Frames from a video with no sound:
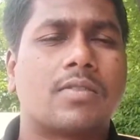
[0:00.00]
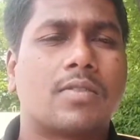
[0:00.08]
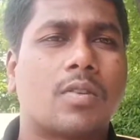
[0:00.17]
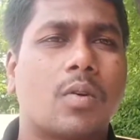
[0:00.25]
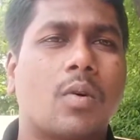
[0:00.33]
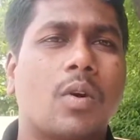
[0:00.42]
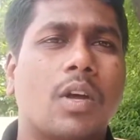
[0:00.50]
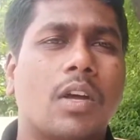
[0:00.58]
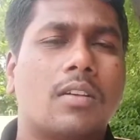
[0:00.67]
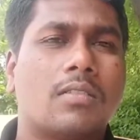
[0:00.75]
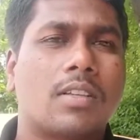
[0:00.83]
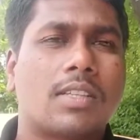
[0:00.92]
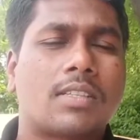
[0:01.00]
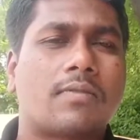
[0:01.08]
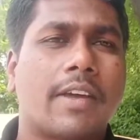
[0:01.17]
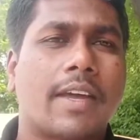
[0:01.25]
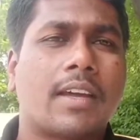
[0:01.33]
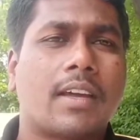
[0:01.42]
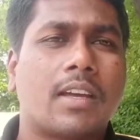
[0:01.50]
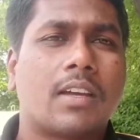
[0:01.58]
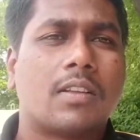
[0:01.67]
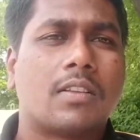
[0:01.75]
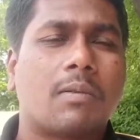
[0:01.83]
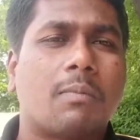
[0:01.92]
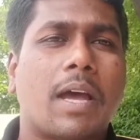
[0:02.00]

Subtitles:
So this way the